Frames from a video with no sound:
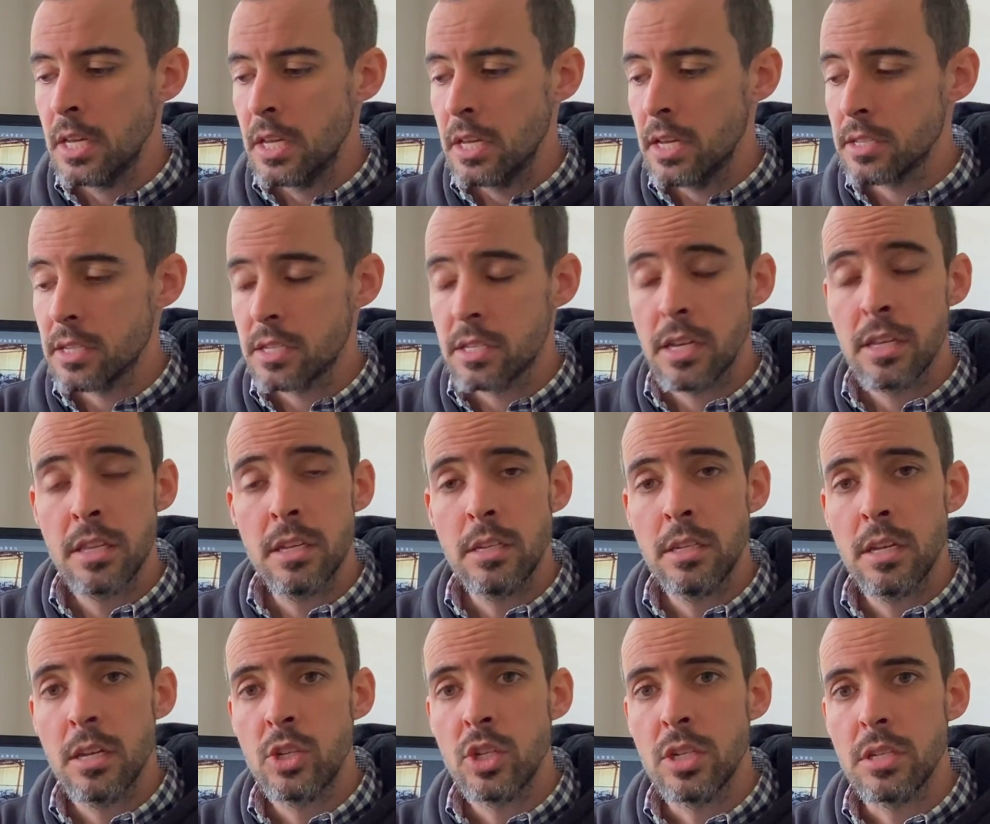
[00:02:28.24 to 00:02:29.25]
as I say, the
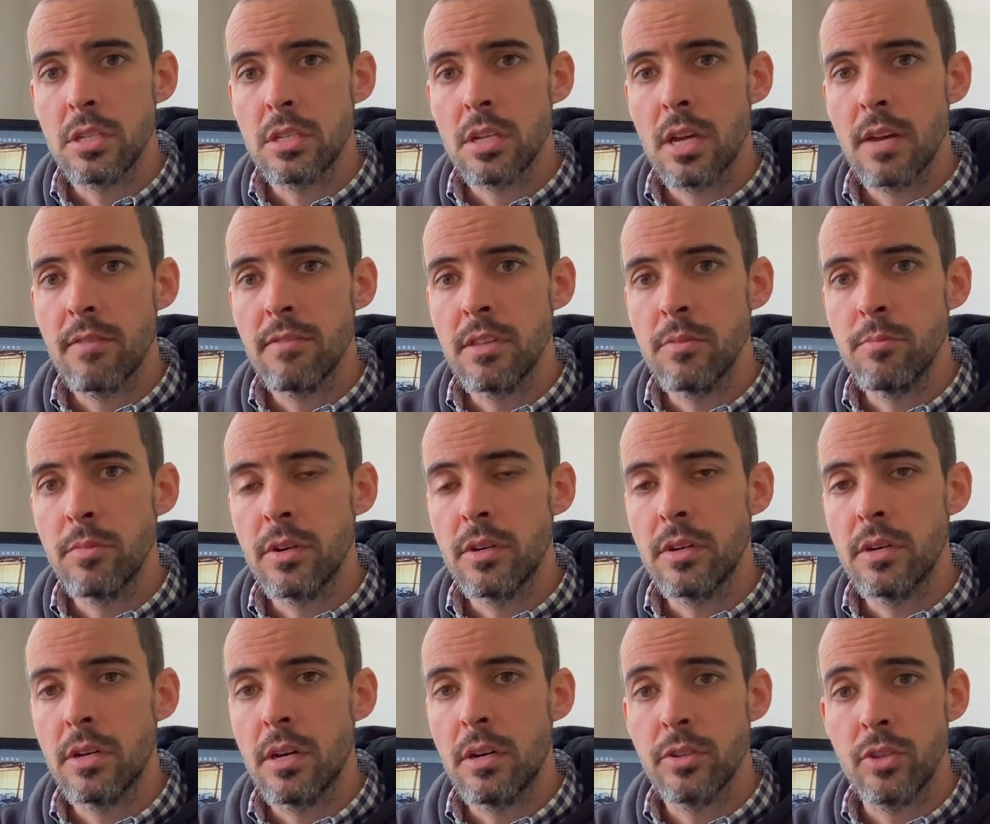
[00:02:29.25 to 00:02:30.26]
intention is to have them
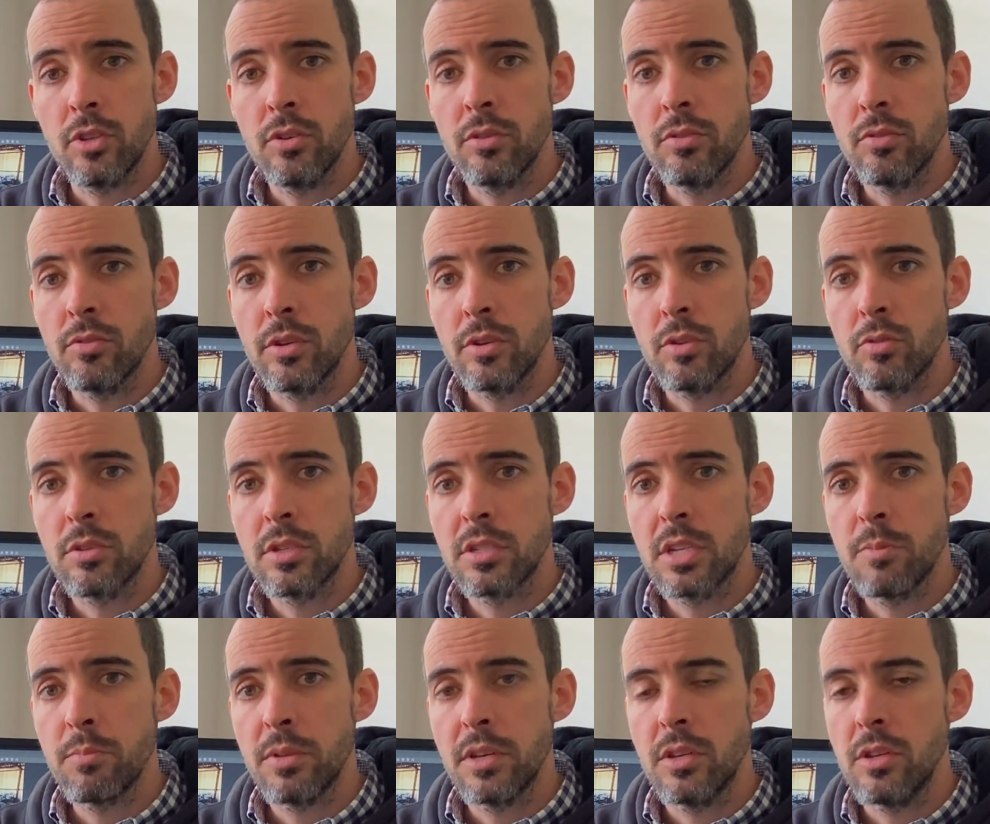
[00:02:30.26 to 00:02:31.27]
on your
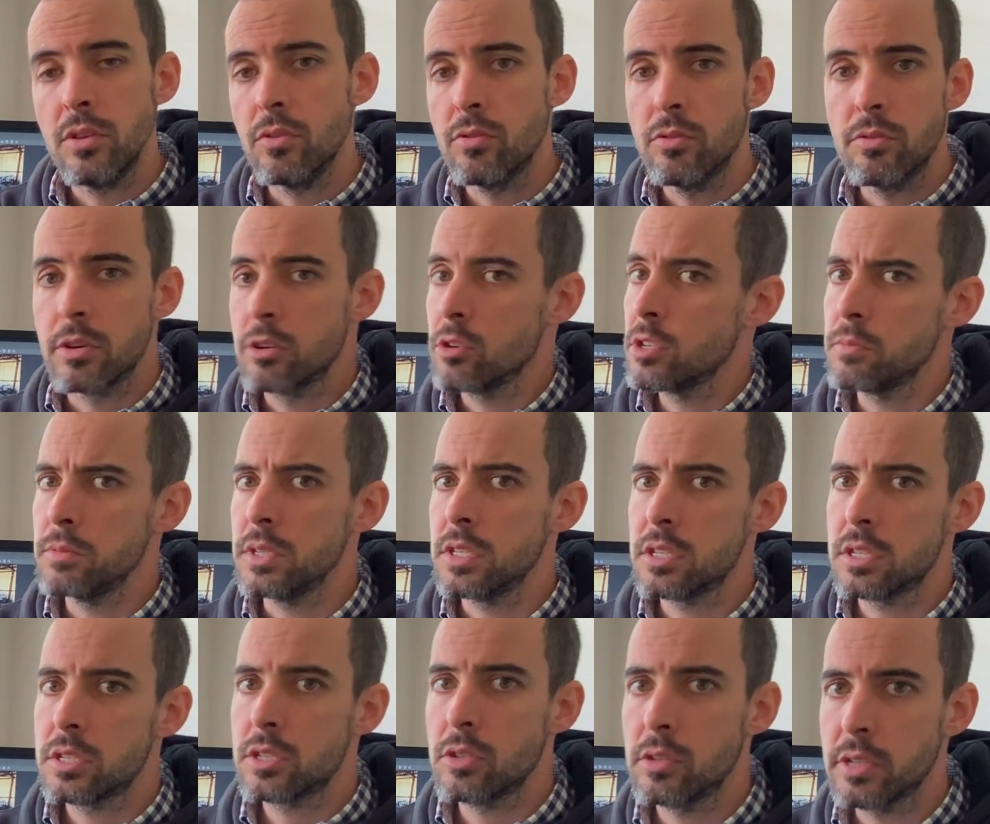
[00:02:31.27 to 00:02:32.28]
doorstep in your Christmas
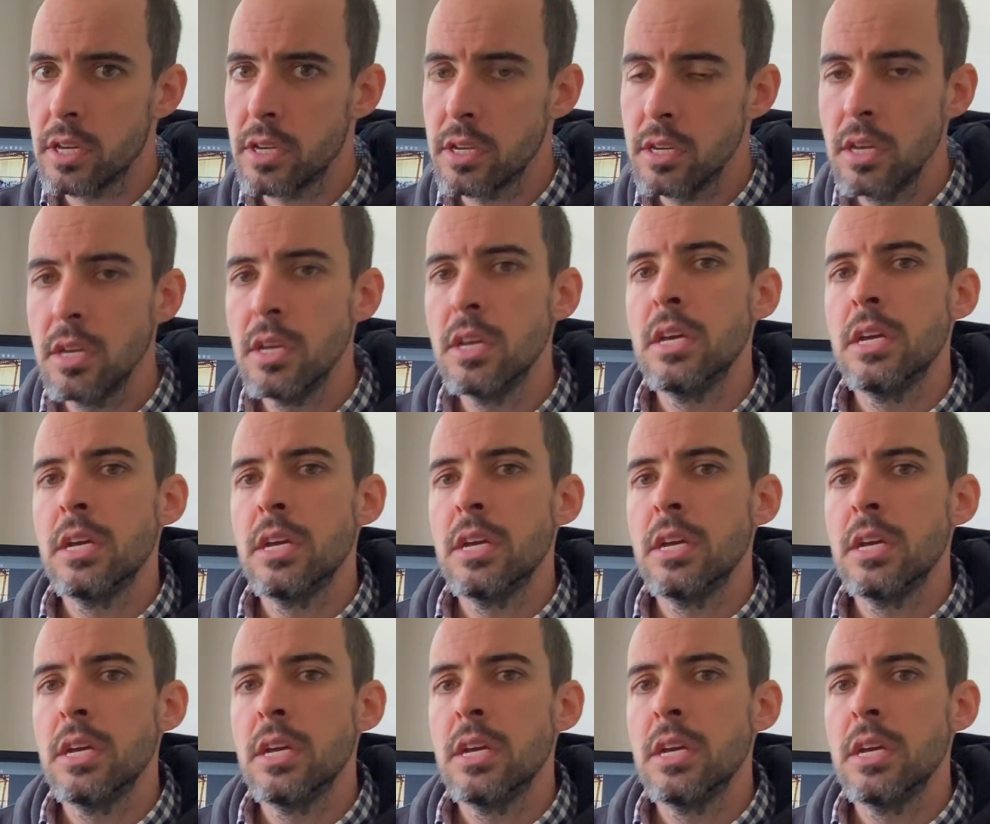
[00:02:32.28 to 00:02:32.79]
stocking